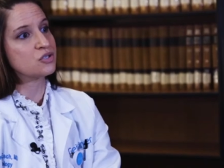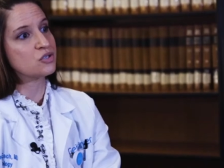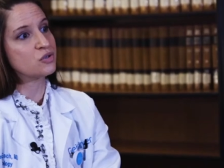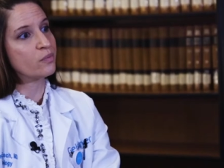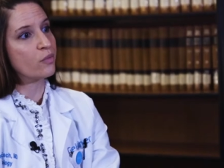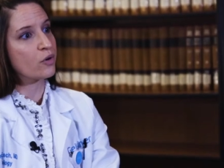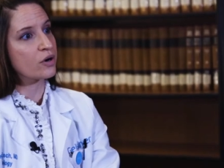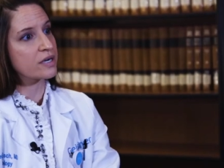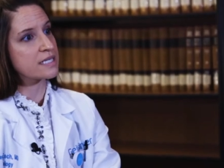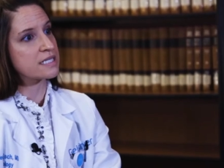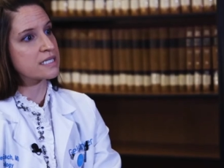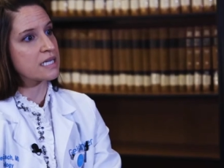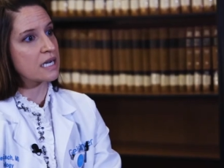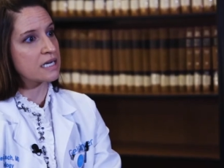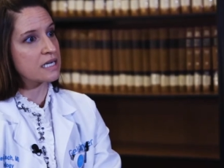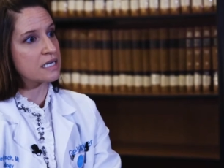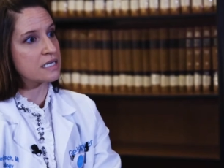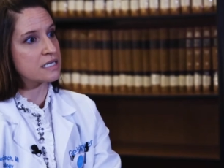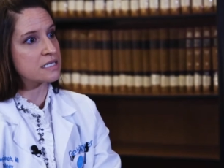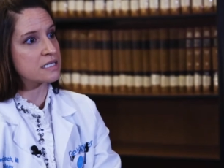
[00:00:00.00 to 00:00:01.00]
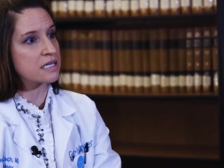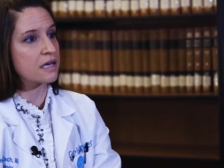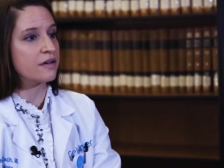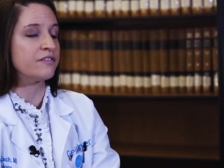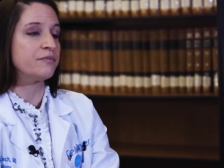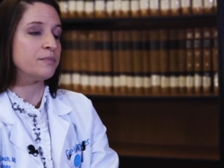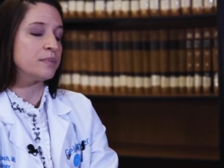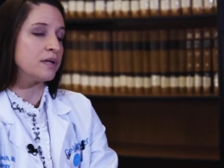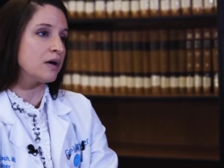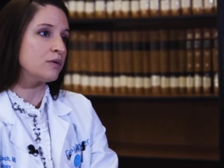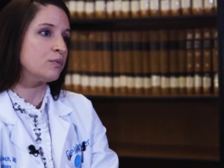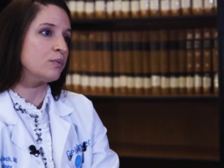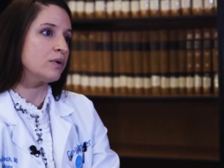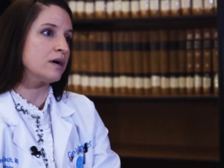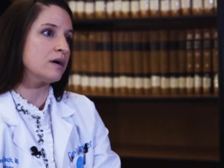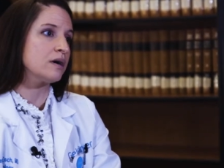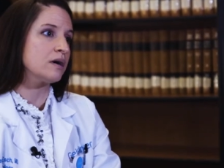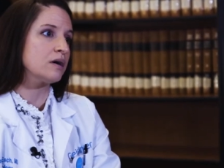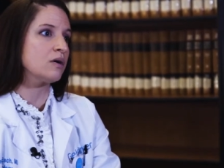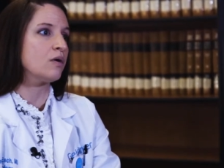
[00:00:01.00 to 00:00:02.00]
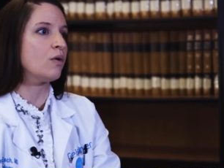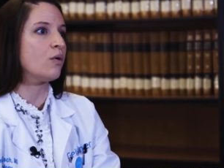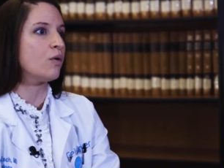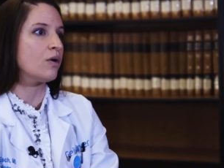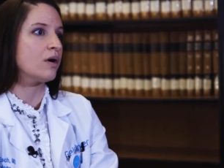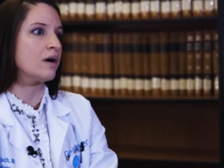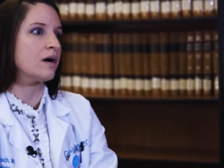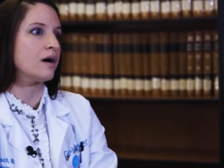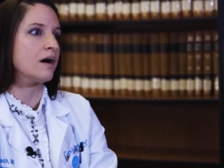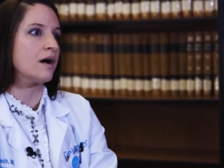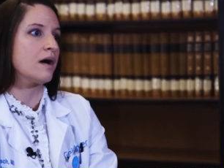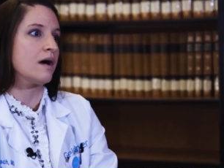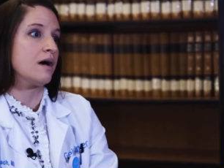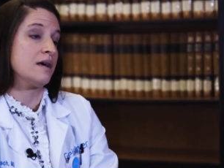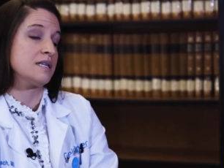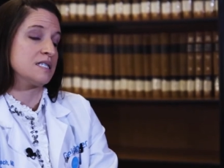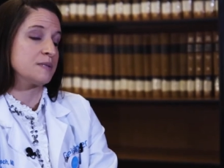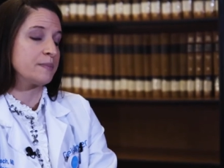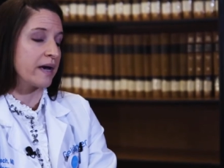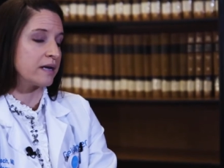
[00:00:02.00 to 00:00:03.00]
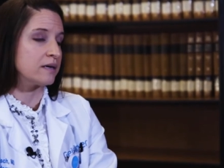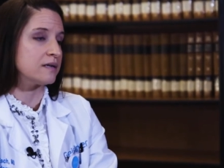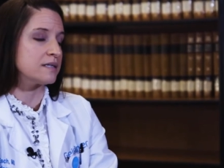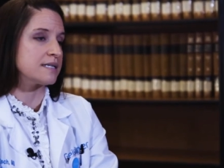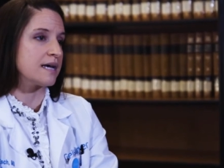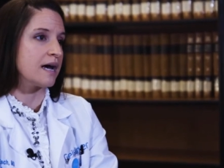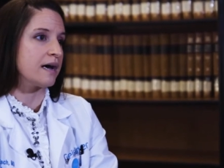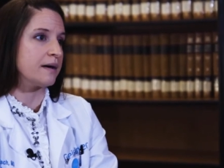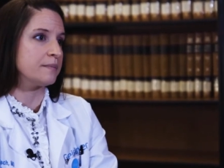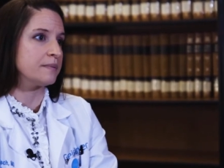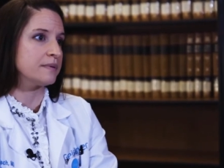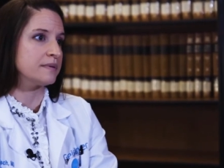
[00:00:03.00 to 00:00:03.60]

do more studies of blood work or a spinal tap.